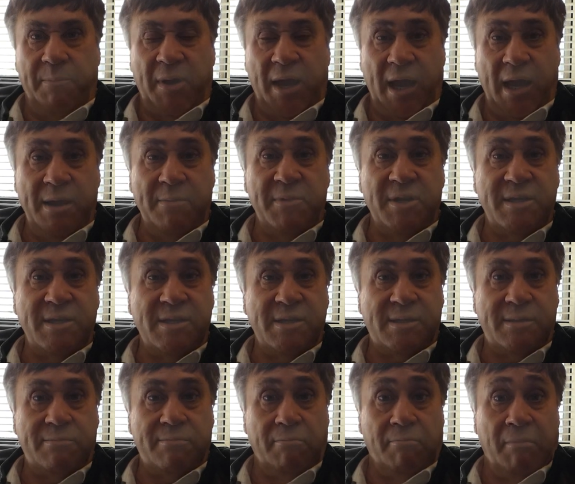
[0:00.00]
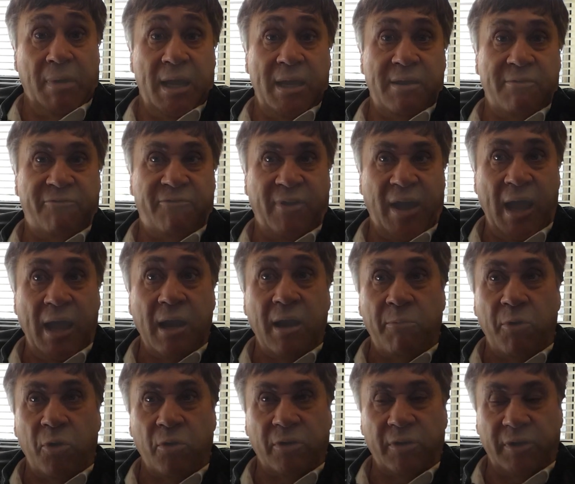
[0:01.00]
payment is made
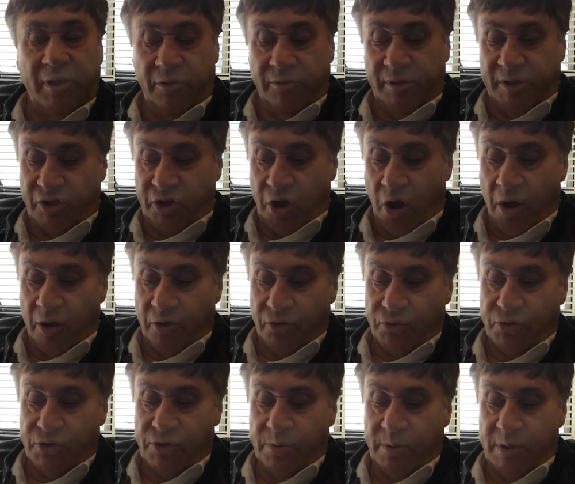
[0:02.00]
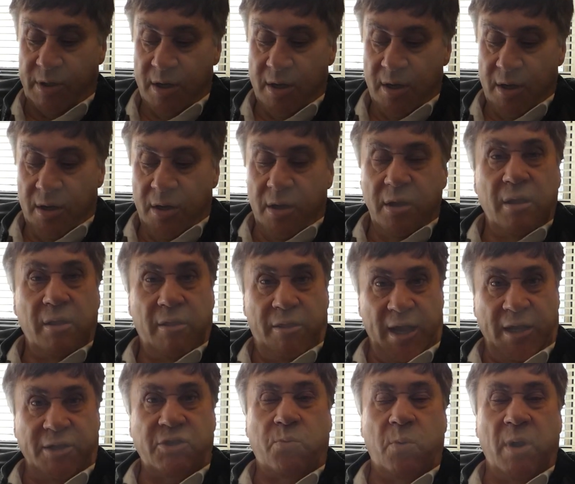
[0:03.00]
available or you're entitled to it,
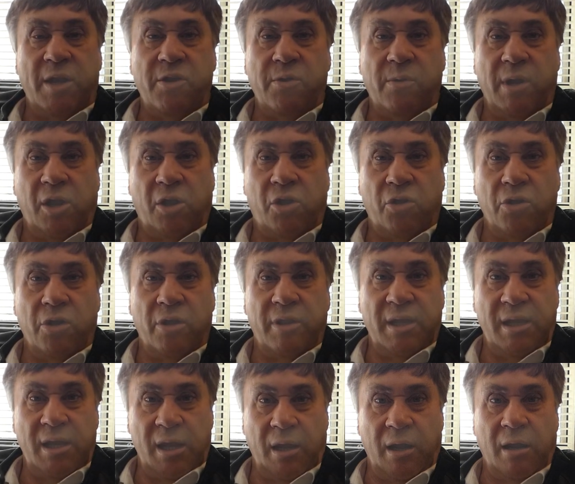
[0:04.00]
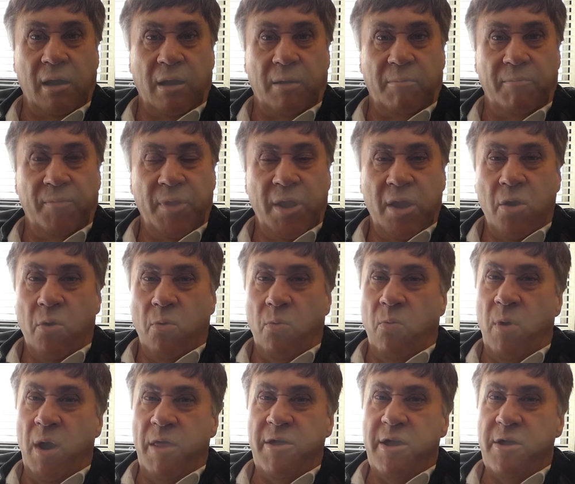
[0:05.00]
that's when you incur the income.
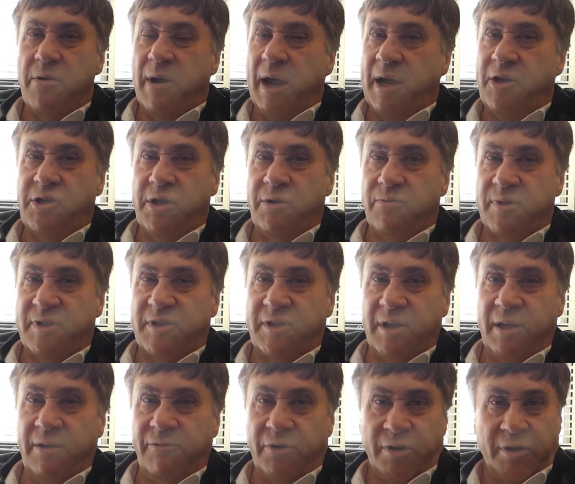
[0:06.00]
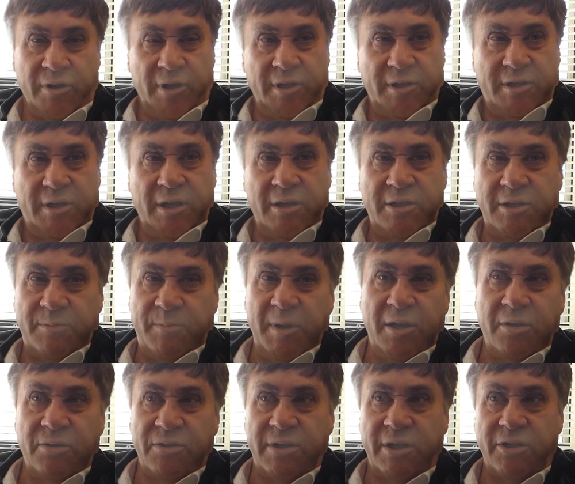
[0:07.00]
Whether you actually receive it or not. So just
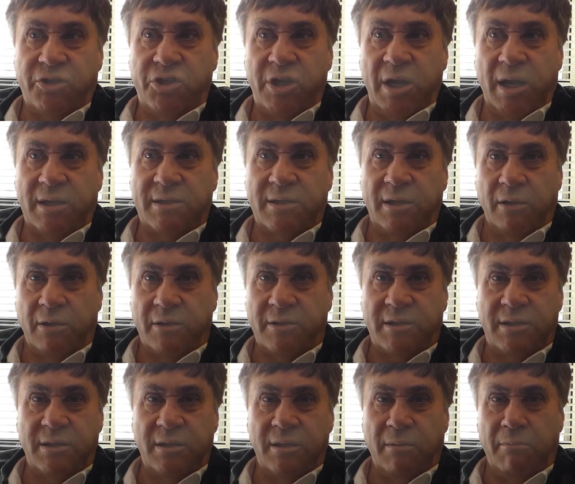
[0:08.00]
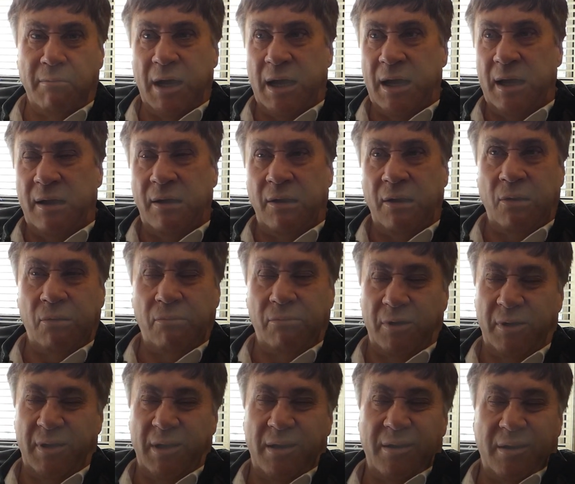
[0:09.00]
because a check's lost in the mail,
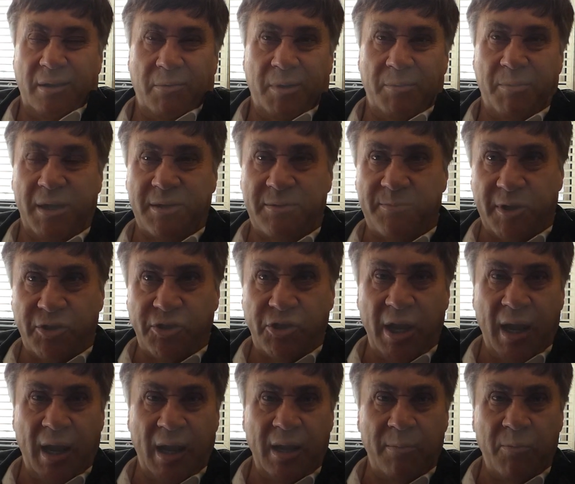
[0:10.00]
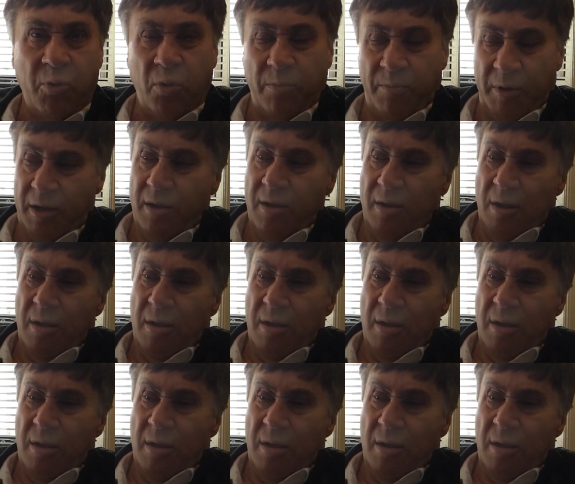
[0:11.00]
no one pays by check anymore, but